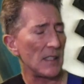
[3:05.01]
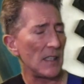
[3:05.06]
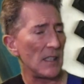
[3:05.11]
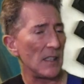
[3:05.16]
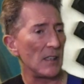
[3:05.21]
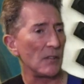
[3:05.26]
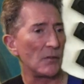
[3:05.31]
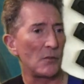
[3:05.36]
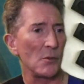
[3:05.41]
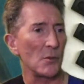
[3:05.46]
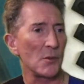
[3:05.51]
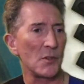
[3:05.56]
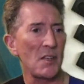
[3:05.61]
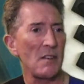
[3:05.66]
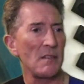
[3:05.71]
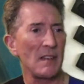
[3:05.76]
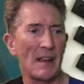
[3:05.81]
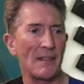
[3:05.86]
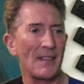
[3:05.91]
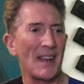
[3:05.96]
of course
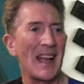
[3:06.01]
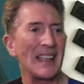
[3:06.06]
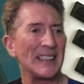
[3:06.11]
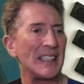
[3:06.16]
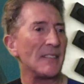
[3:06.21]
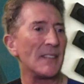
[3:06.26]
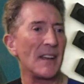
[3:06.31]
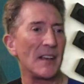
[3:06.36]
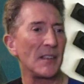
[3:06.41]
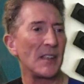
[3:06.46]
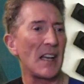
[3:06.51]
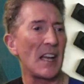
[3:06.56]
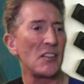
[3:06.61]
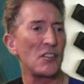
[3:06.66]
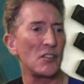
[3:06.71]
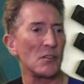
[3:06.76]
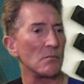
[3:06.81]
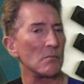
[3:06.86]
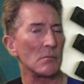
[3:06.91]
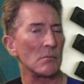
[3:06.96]
you can have any
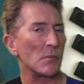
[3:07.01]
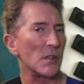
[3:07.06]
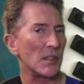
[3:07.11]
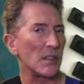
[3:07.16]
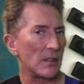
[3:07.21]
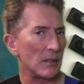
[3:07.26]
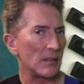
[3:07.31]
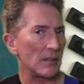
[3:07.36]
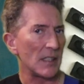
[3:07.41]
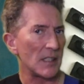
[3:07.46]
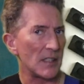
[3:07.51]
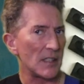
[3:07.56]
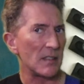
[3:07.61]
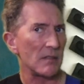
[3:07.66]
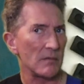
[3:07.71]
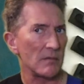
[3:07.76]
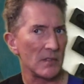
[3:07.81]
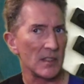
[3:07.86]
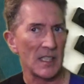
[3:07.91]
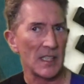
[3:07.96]
variation with
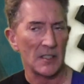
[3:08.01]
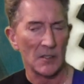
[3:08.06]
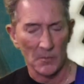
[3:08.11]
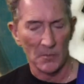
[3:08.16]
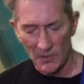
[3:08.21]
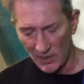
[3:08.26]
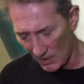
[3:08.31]
this setup.